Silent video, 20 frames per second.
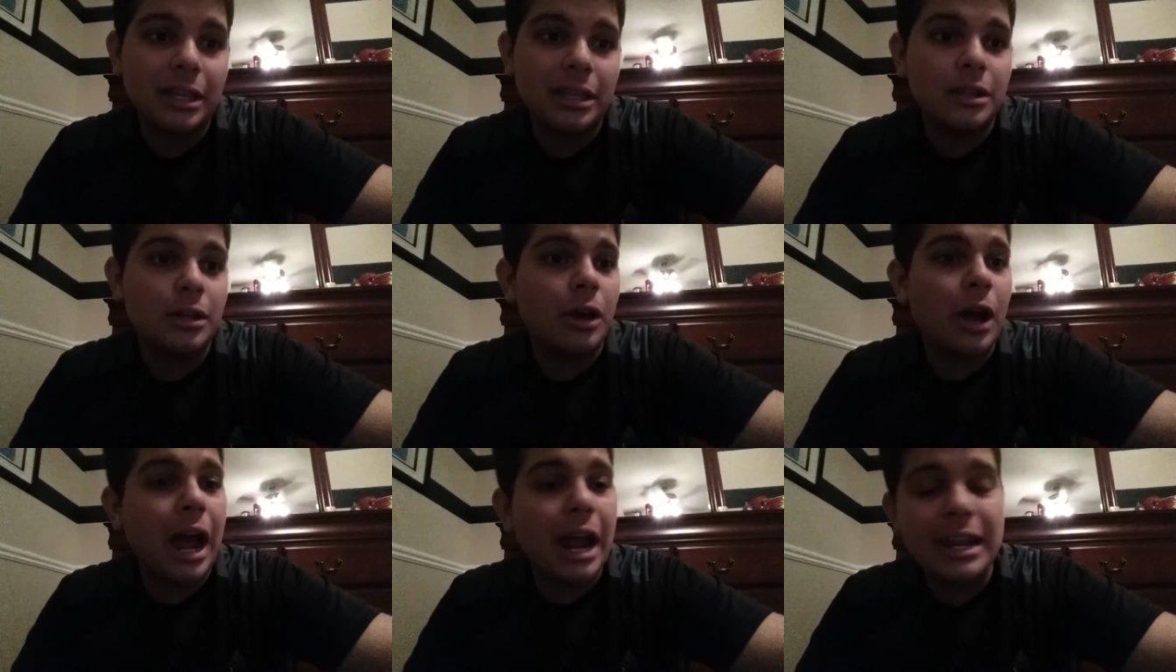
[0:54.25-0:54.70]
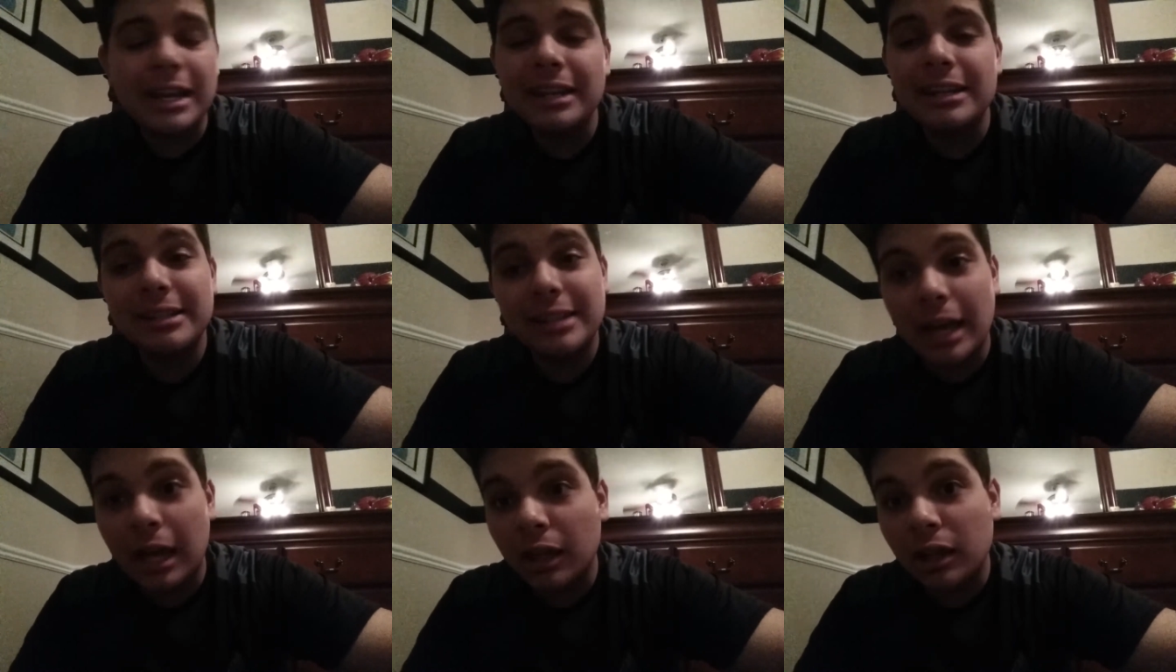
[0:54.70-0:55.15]
You know, I need
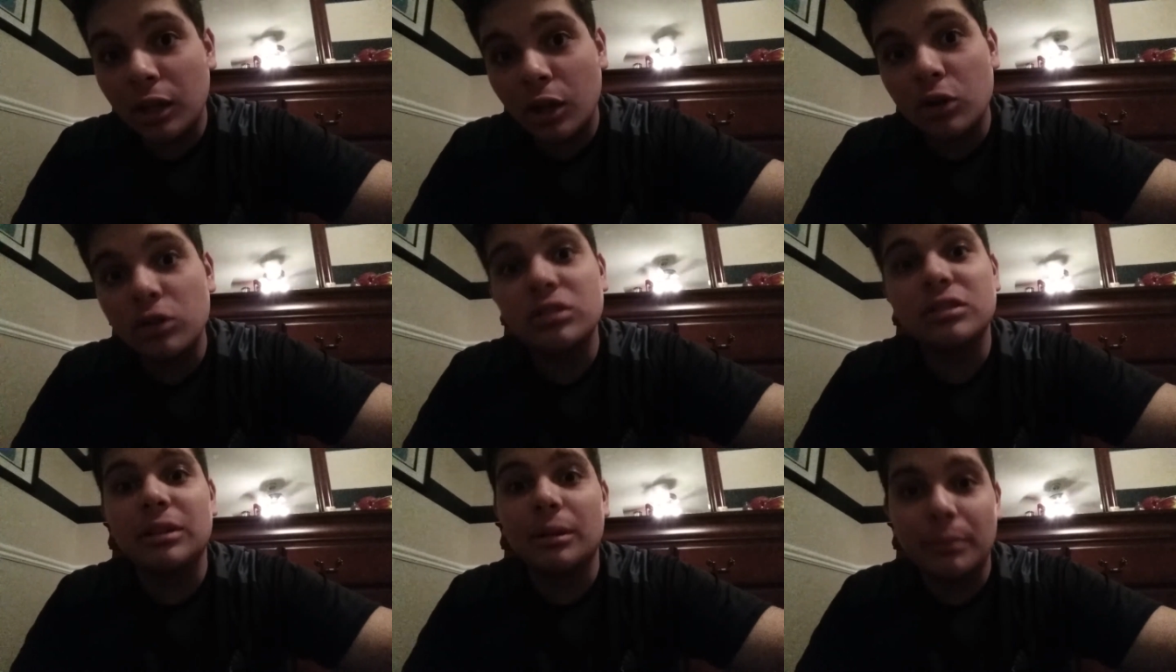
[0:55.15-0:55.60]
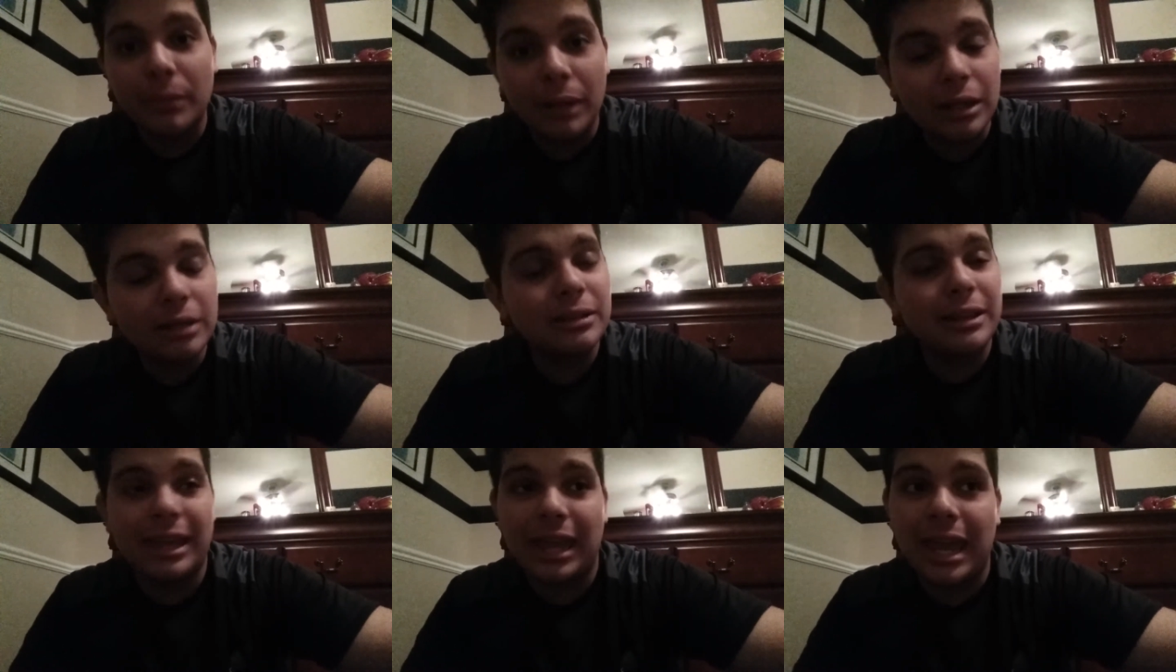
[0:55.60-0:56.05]
to download some
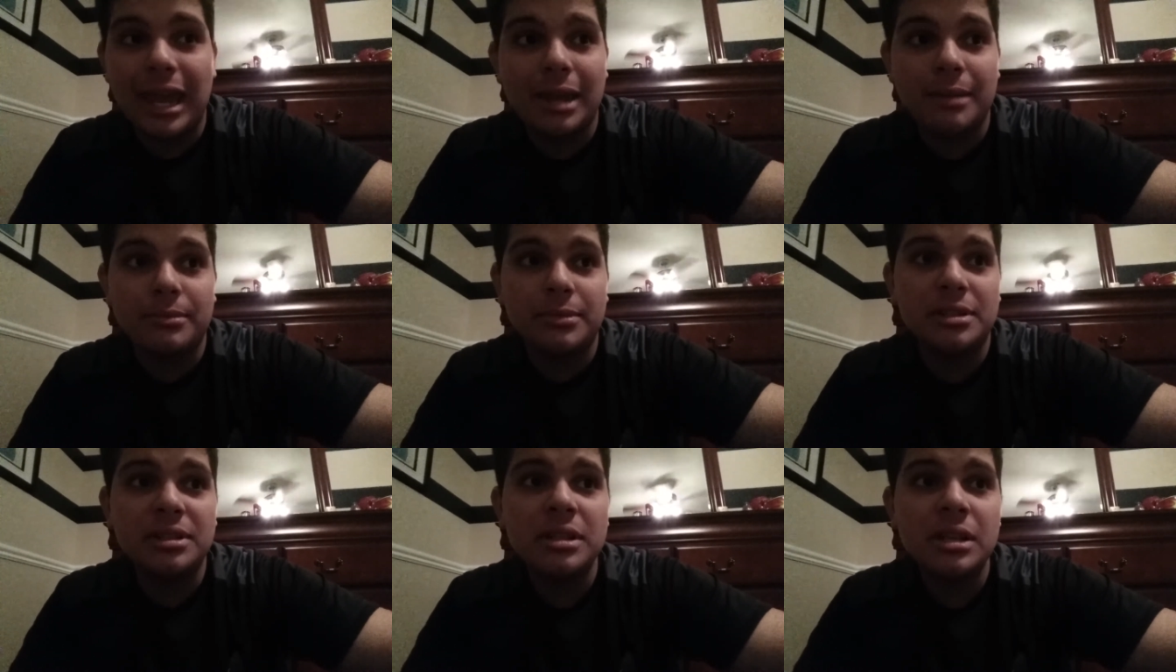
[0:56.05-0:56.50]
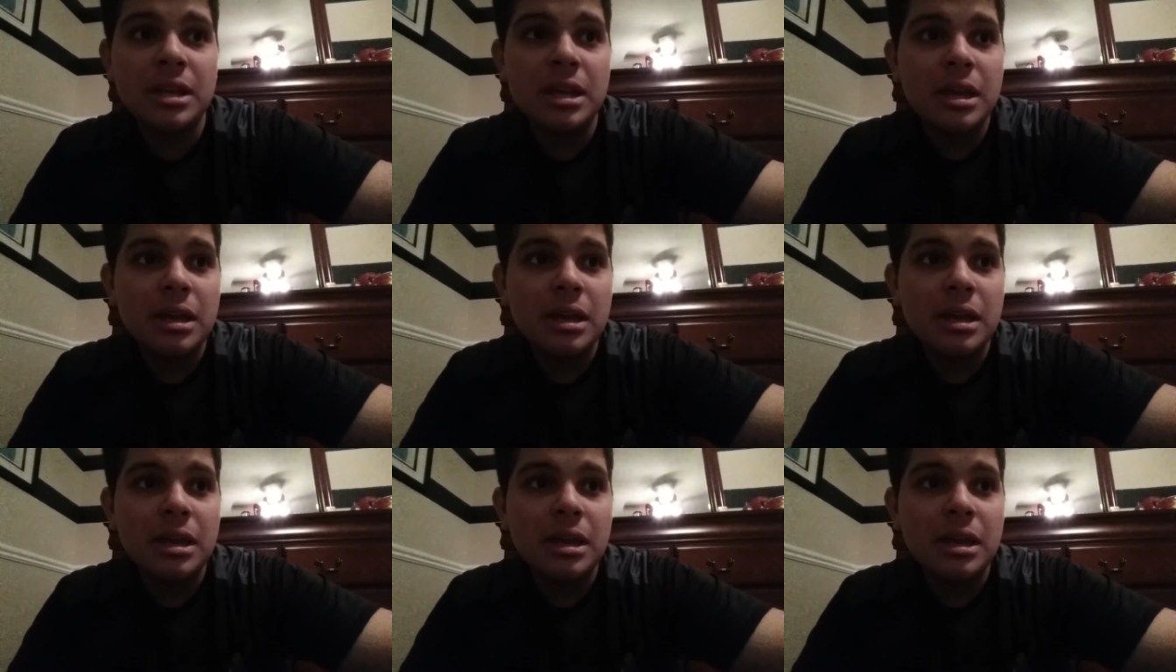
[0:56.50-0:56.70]
games